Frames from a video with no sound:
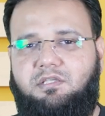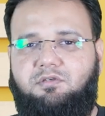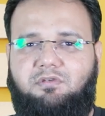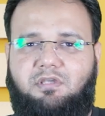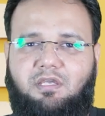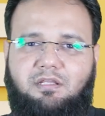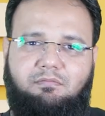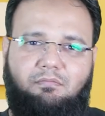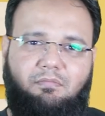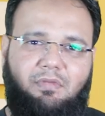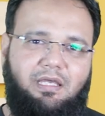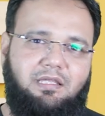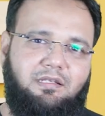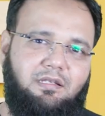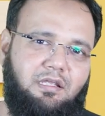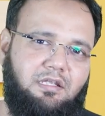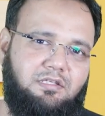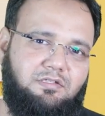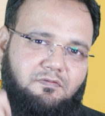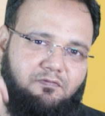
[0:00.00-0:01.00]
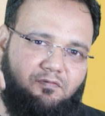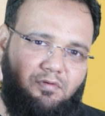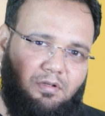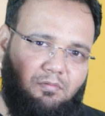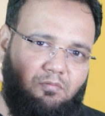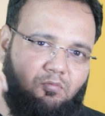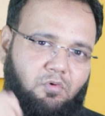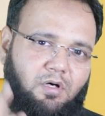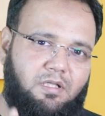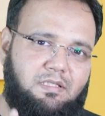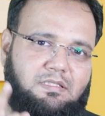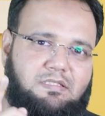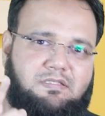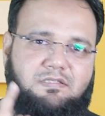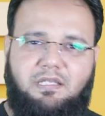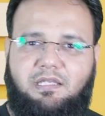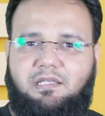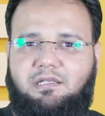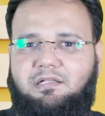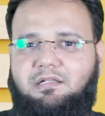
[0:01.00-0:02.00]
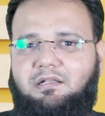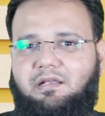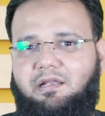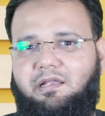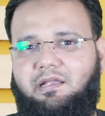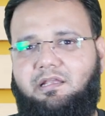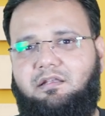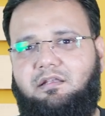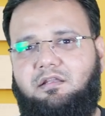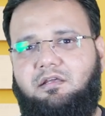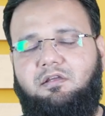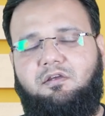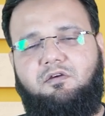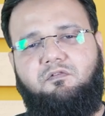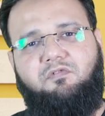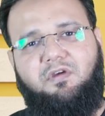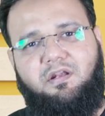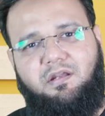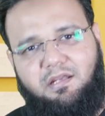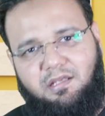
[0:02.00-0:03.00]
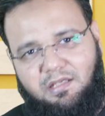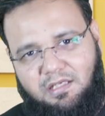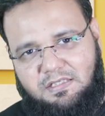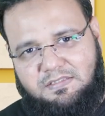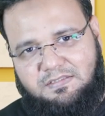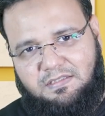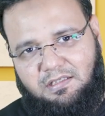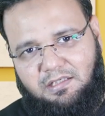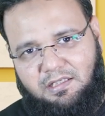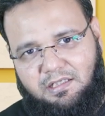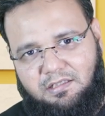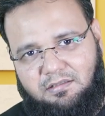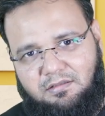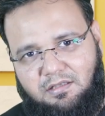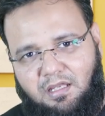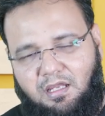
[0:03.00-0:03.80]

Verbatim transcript: you can manage from one single end very easily.